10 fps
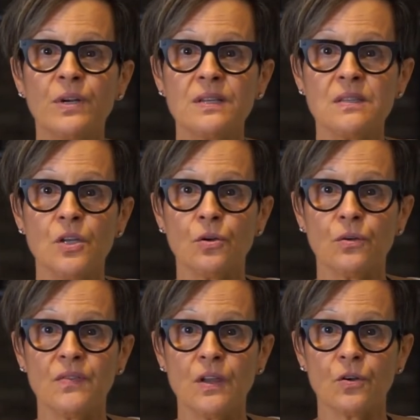it is that
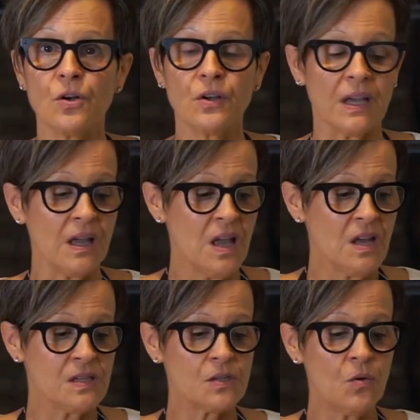you're cooking.
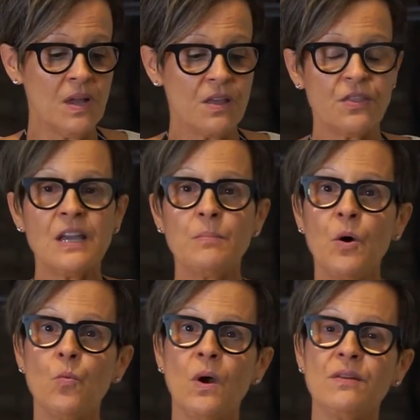So think
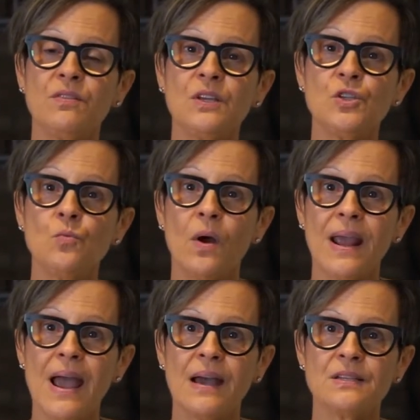about what things you want
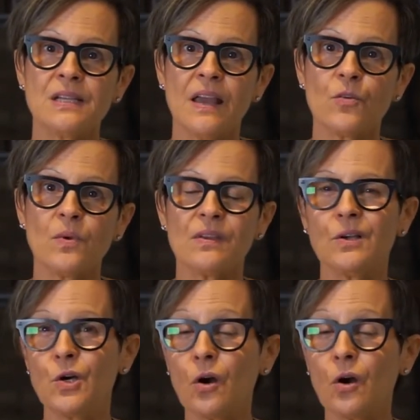to add together with it.